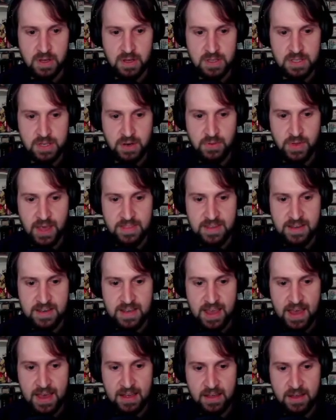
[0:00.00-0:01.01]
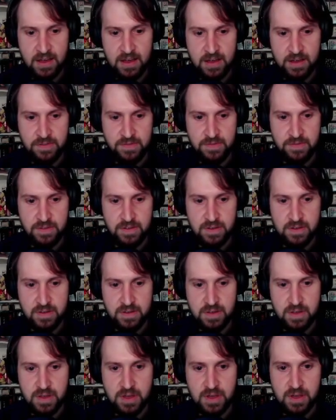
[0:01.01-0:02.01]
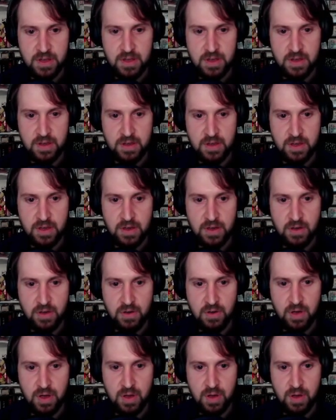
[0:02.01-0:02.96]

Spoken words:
And we got the attack off. Go